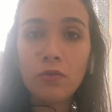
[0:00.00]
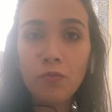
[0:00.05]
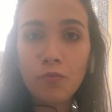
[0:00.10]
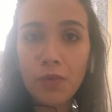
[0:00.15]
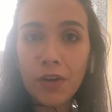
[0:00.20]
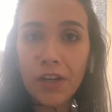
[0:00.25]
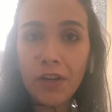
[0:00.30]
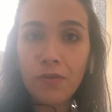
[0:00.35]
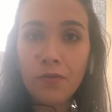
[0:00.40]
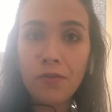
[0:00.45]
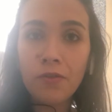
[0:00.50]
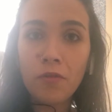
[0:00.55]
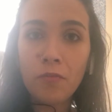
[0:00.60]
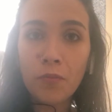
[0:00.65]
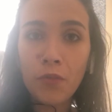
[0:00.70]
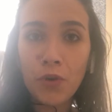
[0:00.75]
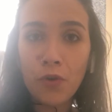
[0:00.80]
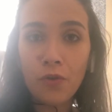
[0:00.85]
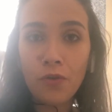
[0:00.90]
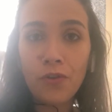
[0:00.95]
you bring
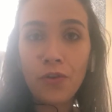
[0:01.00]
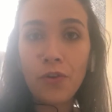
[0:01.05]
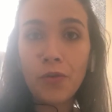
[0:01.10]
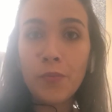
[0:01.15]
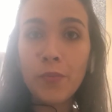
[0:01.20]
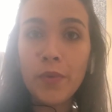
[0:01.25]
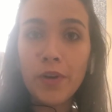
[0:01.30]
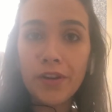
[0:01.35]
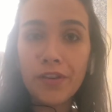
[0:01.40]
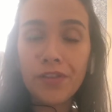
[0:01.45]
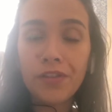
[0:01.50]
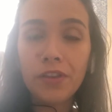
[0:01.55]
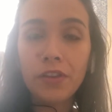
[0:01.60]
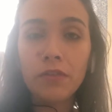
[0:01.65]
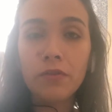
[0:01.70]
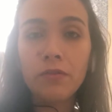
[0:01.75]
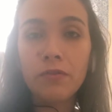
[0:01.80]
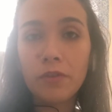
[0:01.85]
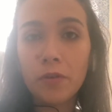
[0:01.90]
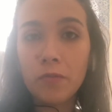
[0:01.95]
from your birth
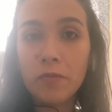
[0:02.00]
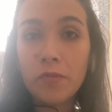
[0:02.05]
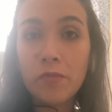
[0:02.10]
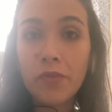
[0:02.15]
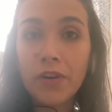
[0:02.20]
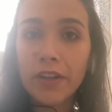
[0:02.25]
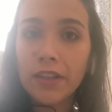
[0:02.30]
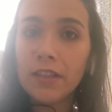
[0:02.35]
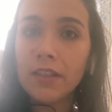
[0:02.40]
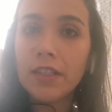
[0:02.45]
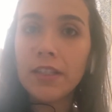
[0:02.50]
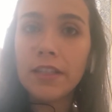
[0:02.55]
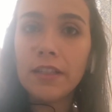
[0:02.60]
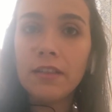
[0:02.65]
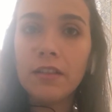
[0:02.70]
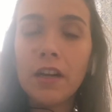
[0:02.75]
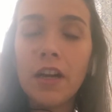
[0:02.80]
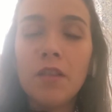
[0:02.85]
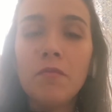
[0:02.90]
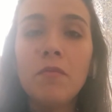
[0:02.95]
and from the pregnancy
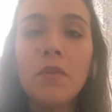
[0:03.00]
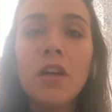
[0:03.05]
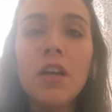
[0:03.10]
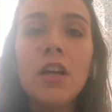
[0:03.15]
time.